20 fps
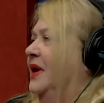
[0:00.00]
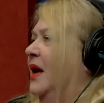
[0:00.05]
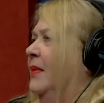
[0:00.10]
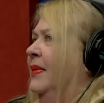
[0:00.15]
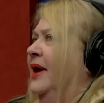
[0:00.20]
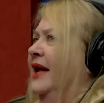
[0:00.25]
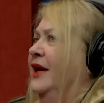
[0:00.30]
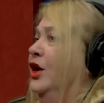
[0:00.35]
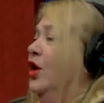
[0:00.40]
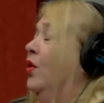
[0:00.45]
of
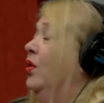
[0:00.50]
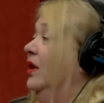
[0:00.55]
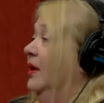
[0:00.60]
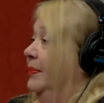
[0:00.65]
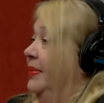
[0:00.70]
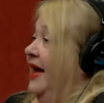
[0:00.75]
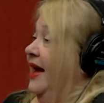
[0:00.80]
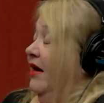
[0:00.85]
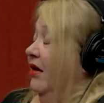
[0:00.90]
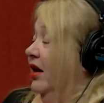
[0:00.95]
uh, my
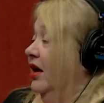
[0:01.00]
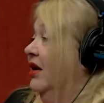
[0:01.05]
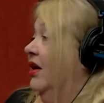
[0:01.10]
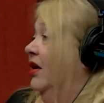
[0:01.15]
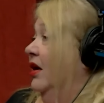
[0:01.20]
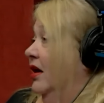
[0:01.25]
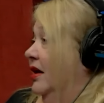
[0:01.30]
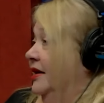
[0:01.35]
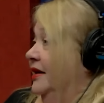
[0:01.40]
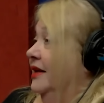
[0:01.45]
NOLA
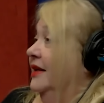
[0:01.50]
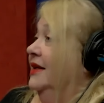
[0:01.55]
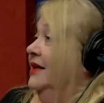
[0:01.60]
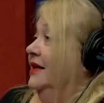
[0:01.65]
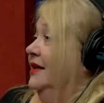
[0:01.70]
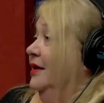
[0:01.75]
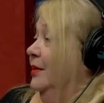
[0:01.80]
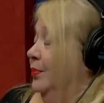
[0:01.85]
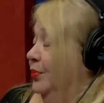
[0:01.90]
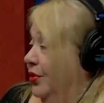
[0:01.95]
Paracon
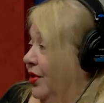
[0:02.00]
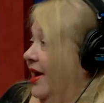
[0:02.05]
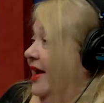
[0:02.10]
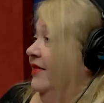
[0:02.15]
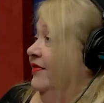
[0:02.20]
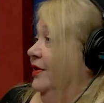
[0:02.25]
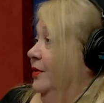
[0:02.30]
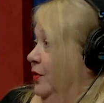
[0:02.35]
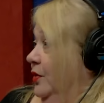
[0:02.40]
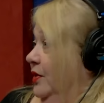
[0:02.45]

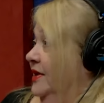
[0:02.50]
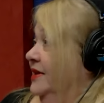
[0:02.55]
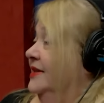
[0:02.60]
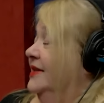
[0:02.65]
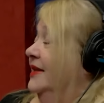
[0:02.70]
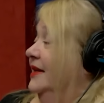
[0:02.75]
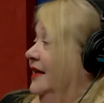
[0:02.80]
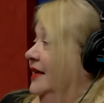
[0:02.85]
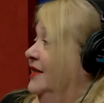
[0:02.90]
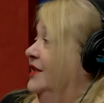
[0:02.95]
private ones
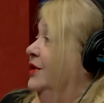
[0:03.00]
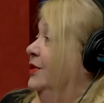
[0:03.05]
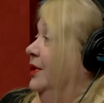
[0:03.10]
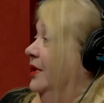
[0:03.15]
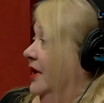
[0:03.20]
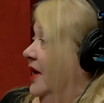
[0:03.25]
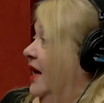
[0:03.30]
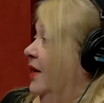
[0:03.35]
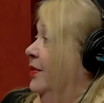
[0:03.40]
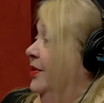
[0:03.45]
that mm-hmm. I do a
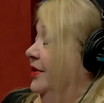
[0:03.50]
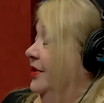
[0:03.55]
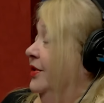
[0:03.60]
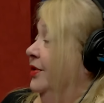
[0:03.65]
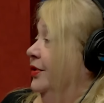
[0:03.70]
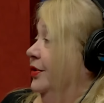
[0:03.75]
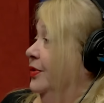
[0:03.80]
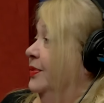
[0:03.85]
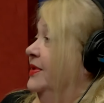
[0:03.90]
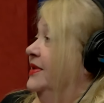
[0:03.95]
lot with
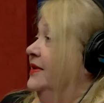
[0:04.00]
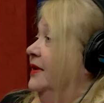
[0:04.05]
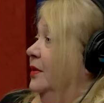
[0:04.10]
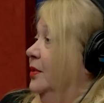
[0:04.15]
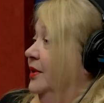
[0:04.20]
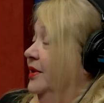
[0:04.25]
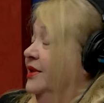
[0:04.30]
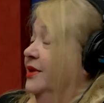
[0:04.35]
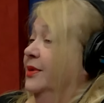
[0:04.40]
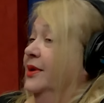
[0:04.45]
groups. So
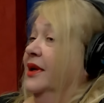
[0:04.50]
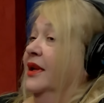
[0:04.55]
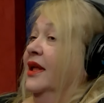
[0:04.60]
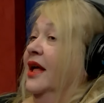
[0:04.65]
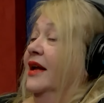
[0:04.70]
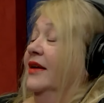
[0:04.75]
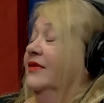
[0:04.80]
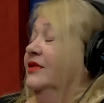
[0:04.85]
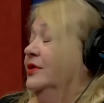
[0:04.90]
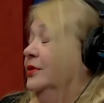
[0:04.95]
we're doing a
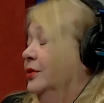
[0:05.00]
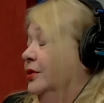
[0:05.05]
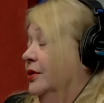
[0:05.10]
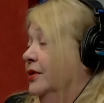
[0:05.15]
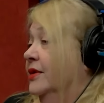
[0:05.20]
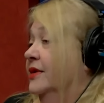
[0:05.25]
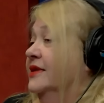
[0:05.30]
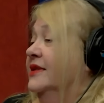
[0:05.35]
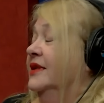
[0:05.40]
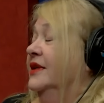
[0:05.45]
lot of
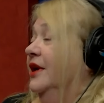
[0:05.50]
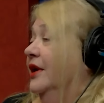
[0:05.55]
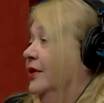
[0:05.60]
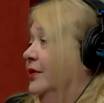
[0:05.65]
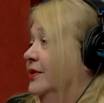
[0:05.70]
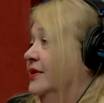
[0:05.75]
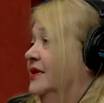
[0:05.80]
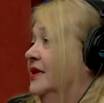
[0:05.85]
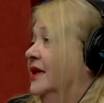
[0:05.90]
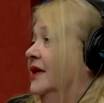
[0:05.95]
tours and
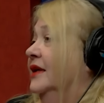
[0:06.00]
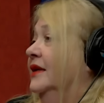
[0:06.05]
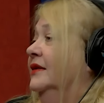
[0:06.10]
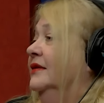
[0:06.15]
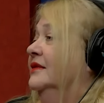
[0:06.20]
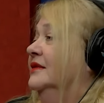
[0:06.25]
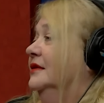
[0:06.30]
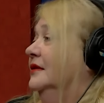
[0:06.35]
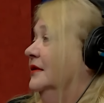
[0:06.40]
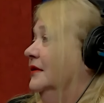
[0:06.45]
ghost
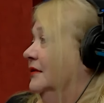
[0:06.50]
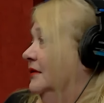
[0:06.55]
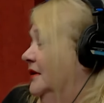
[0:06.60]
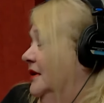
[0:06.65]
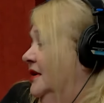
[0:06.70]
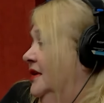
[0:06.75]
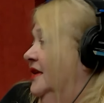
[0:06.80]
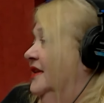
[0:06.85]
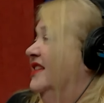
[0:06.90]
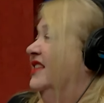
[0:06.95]
hunts and
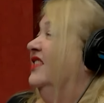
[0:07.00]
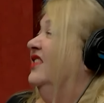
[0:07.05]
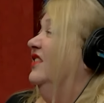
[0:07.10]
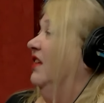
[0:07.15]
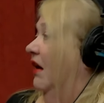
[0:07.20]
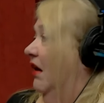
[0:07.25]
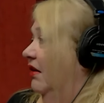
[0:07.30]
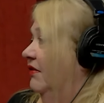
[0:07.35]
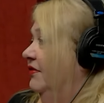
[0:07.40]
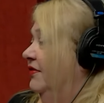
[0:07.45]

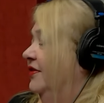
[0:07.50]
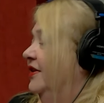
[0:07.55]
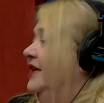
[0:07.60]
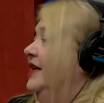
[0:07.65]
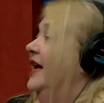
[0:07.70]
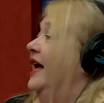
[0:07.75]
stuff.